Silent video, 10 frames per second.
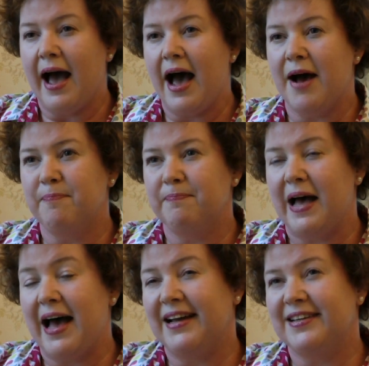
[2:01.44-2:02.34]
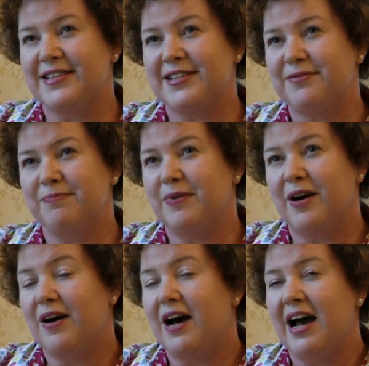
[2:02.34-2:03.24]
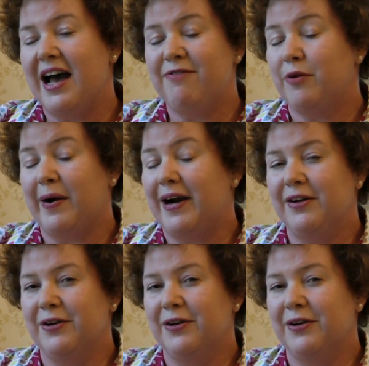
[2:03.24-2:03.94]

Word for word: Um, and everywhere I